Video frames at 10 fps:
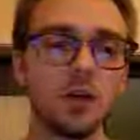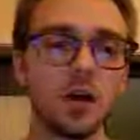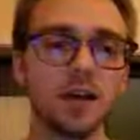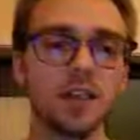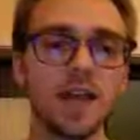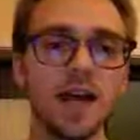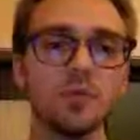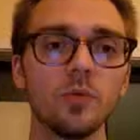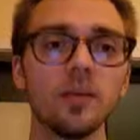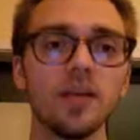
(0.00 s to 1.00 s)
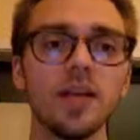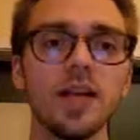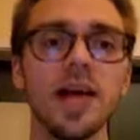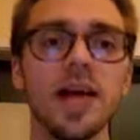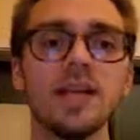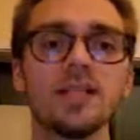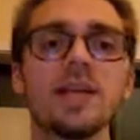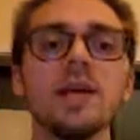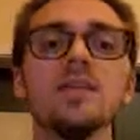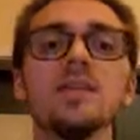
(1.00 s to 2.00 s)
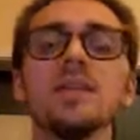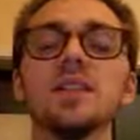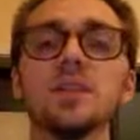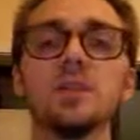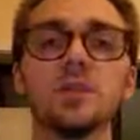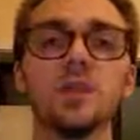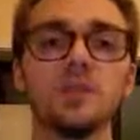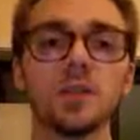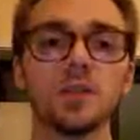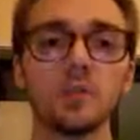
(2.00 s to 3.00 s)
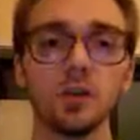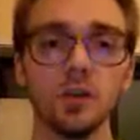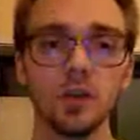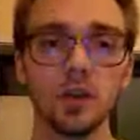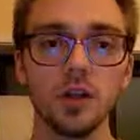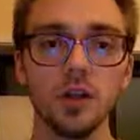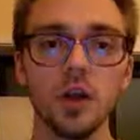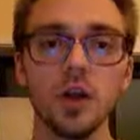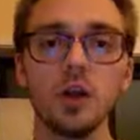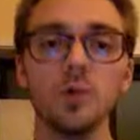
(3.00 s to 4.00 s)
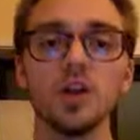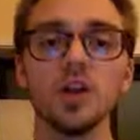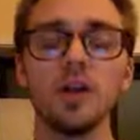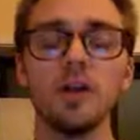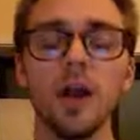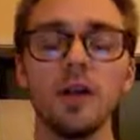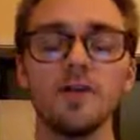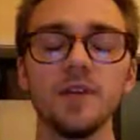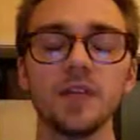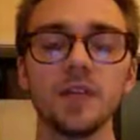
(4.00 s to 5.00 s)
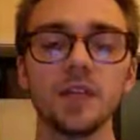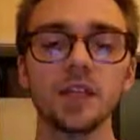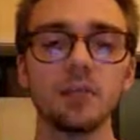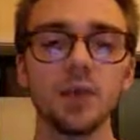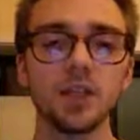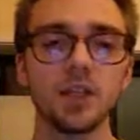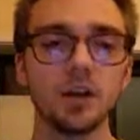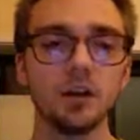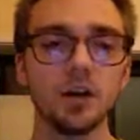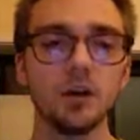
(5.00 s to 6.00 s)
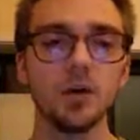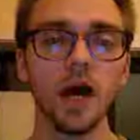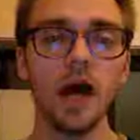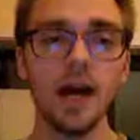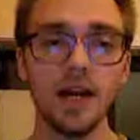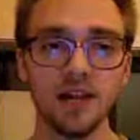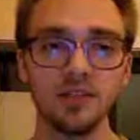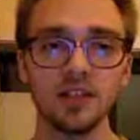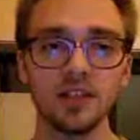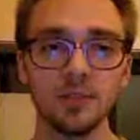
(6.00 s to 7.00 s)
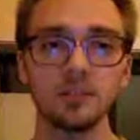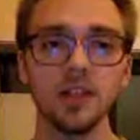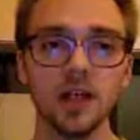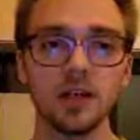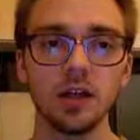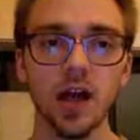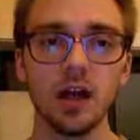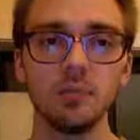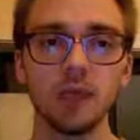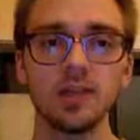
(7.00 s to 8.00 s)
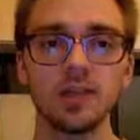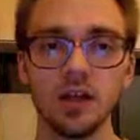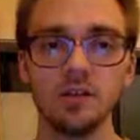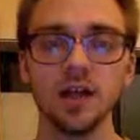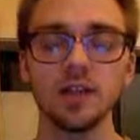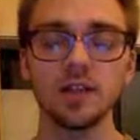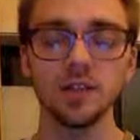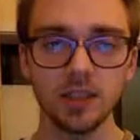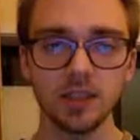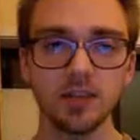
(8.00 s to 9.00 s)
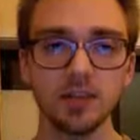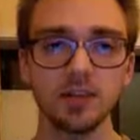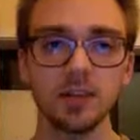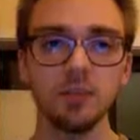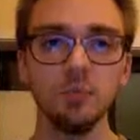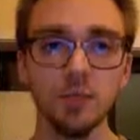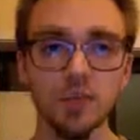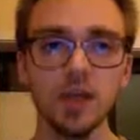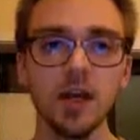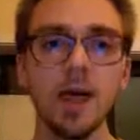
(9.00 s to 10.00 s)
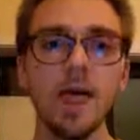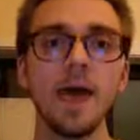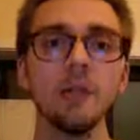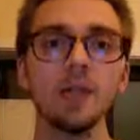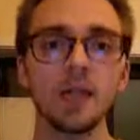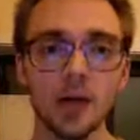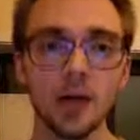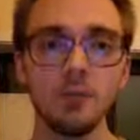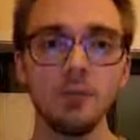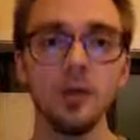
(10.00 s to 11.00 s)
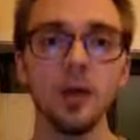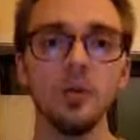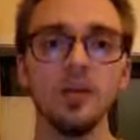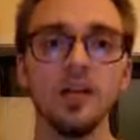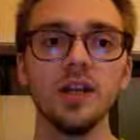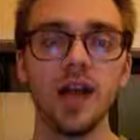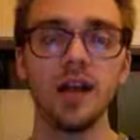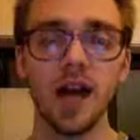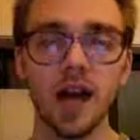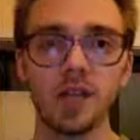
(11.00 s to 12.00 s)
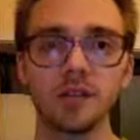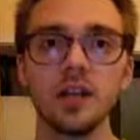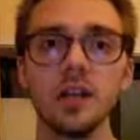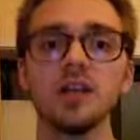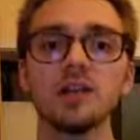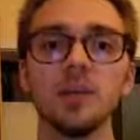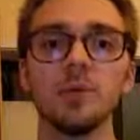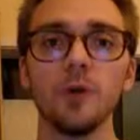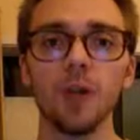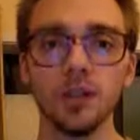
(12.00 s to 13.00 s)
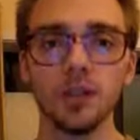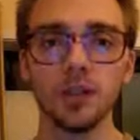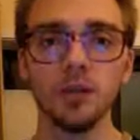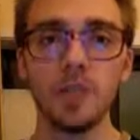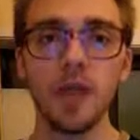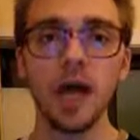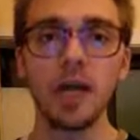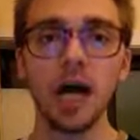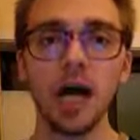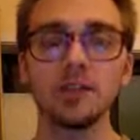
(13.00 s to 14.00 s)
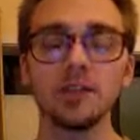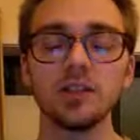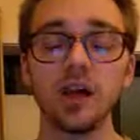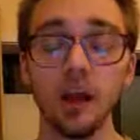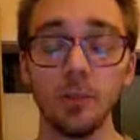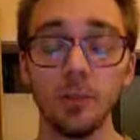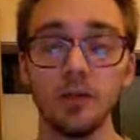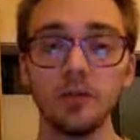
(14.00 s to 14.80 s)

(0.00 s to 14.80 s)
I stand within and as the systems of this world, which are a manifested expression of what I have accepted and allowed myself as existence to be and become within and as separation, and I stop.